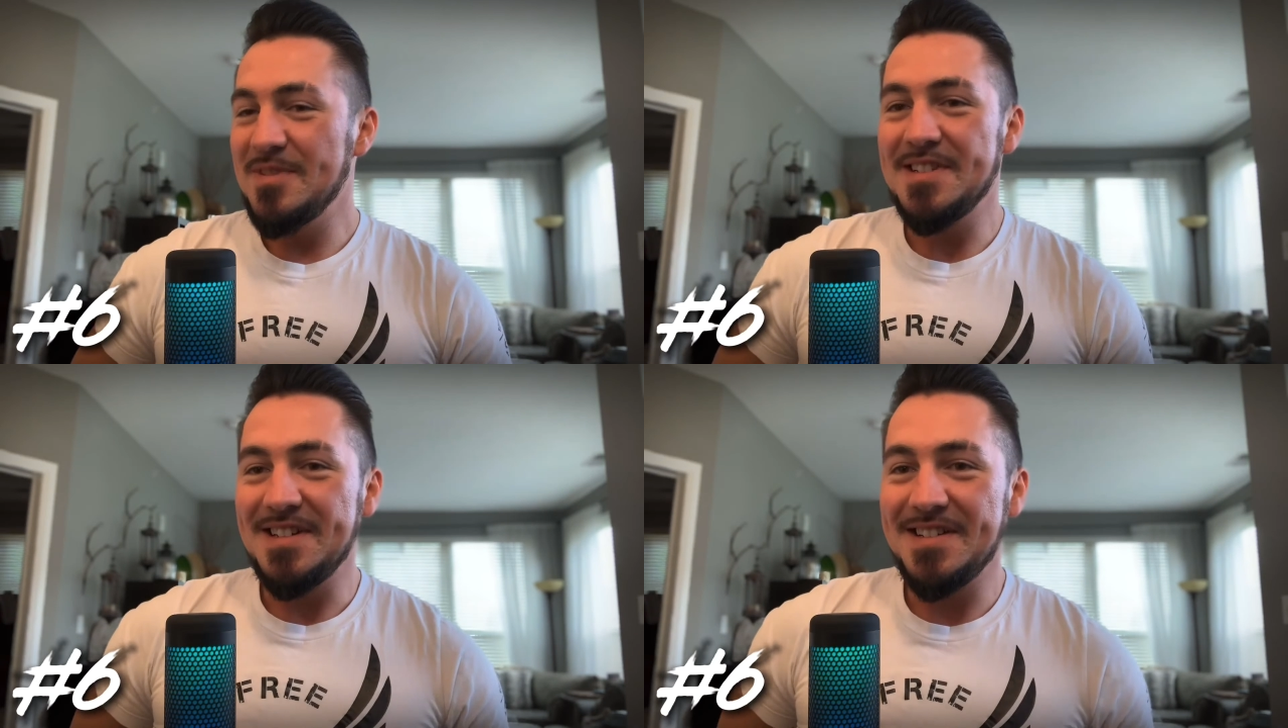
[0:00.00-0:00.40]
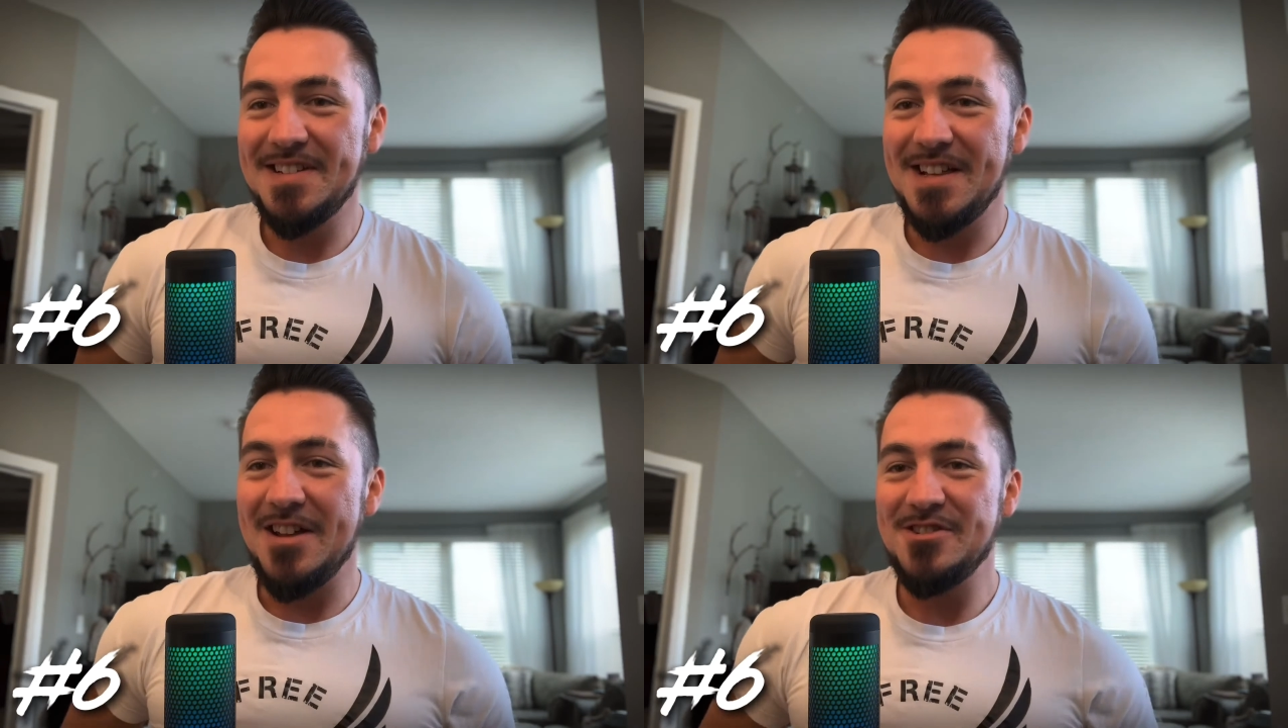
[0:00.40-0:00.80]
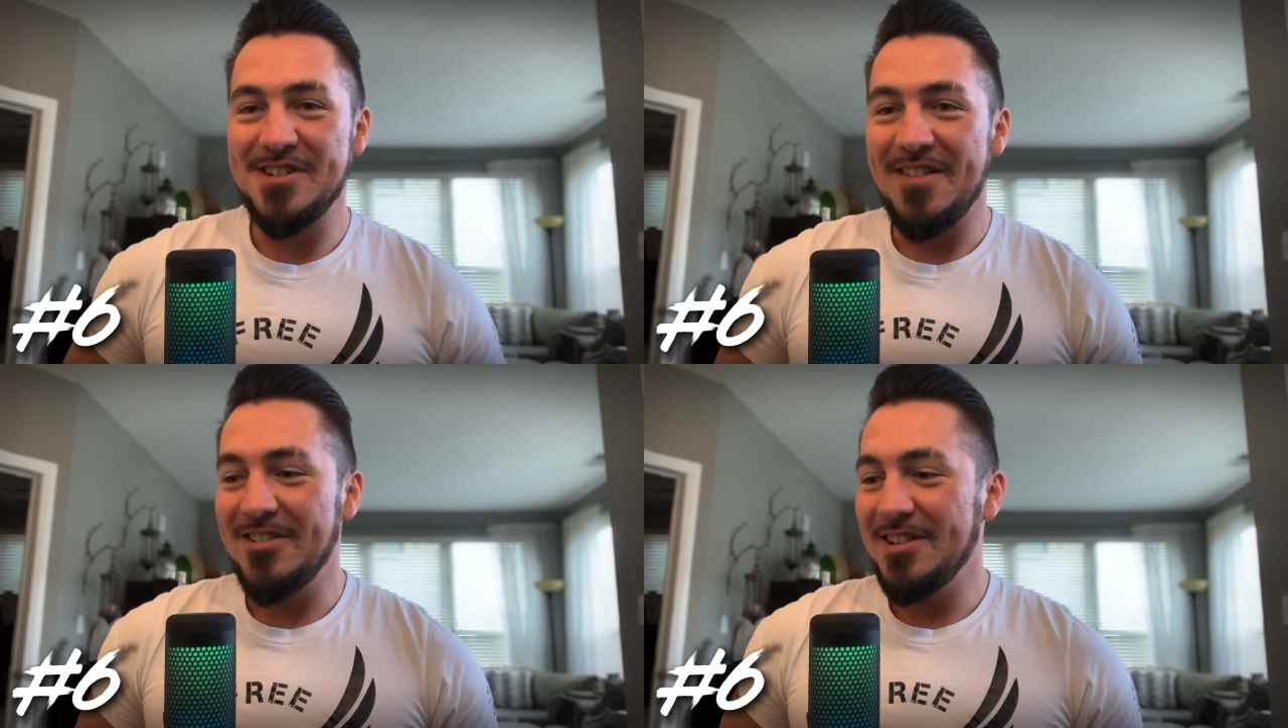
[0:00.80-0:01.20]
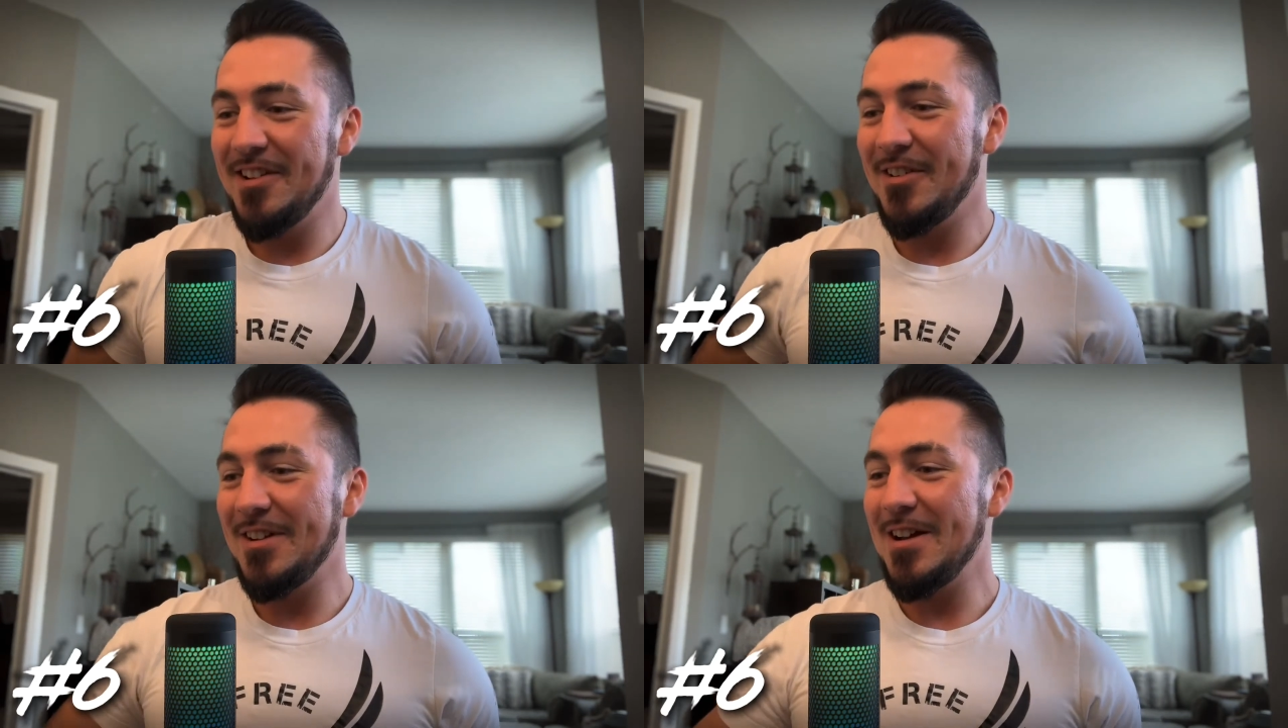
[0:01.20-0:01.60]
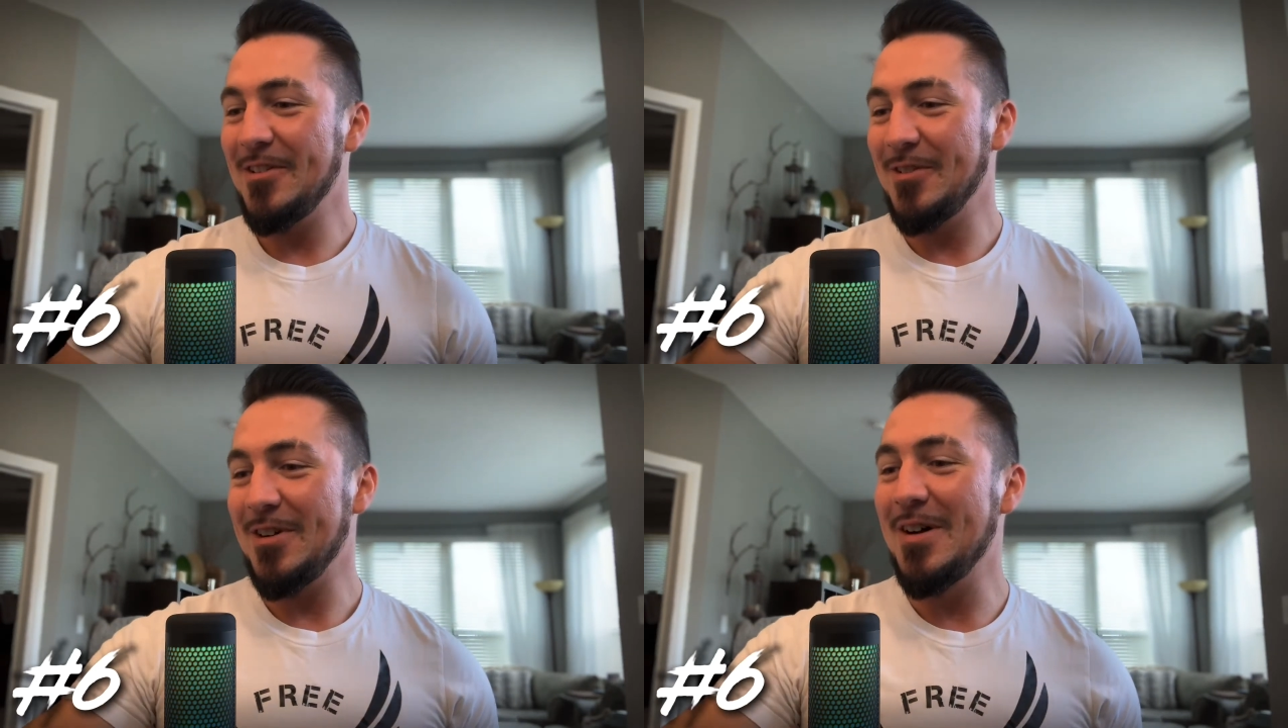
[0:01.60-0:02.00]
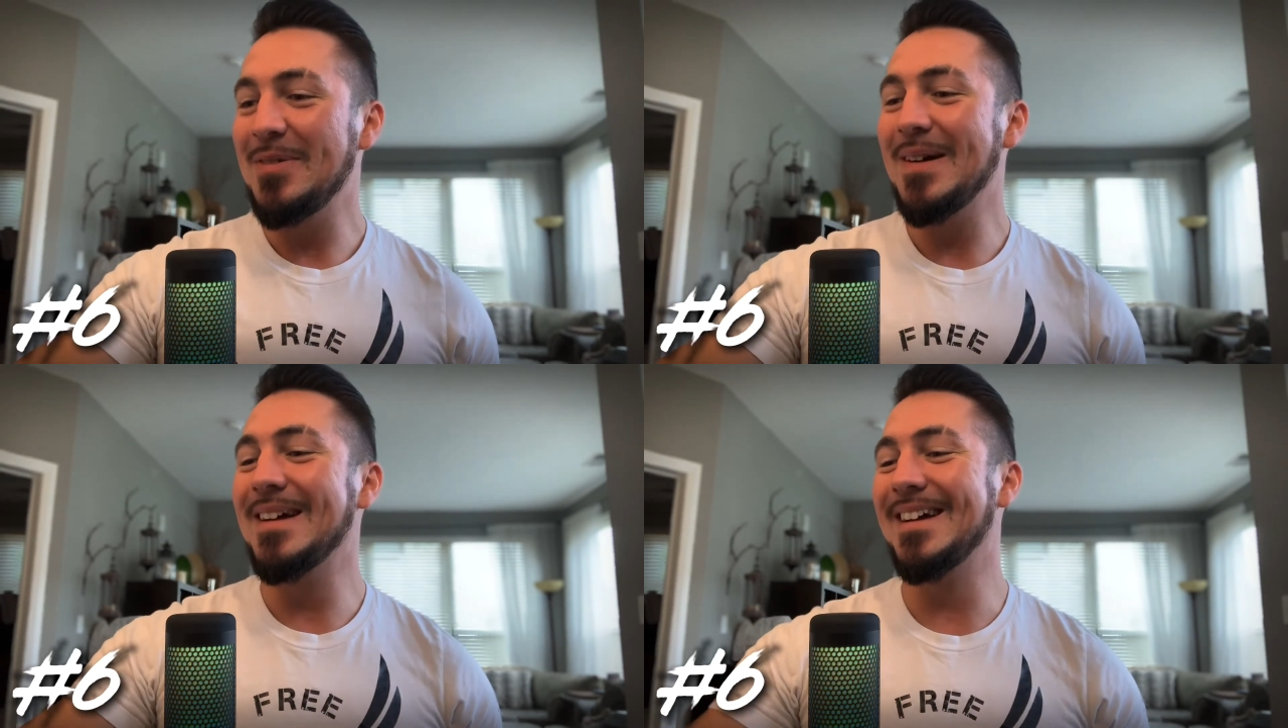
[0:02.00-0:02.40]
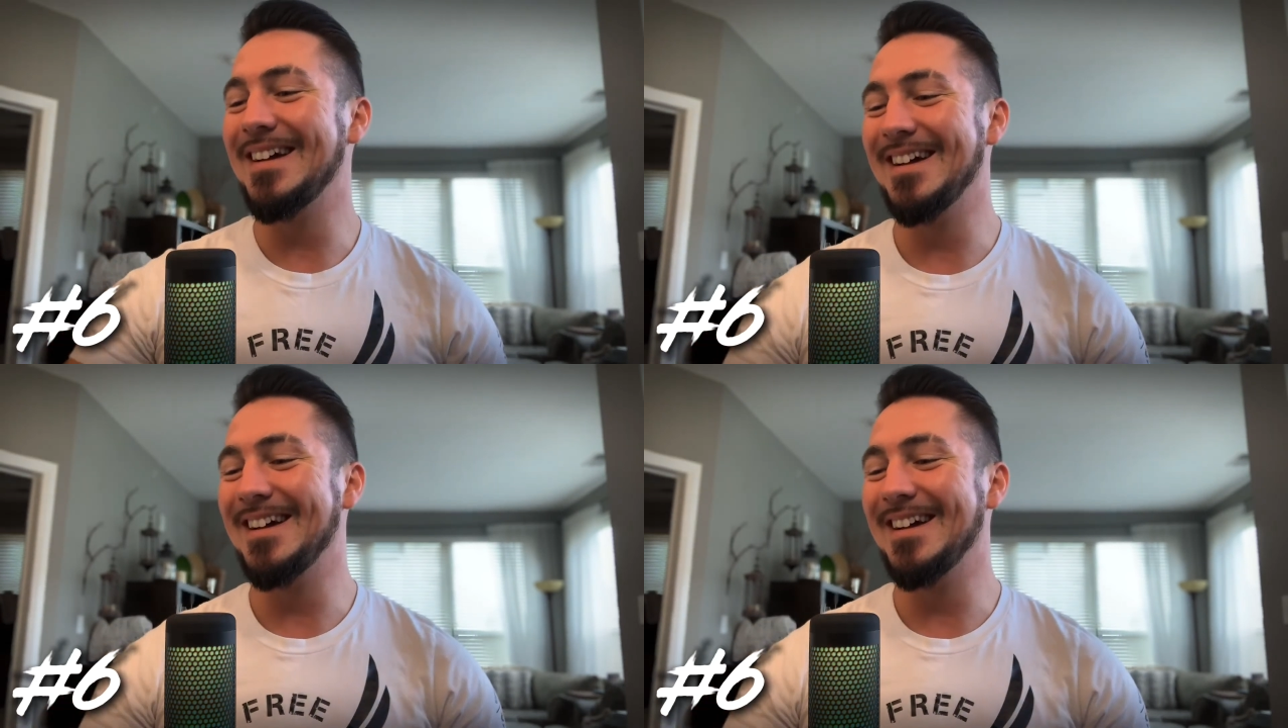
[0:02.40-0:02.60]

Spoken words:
6/7, because our counts are off.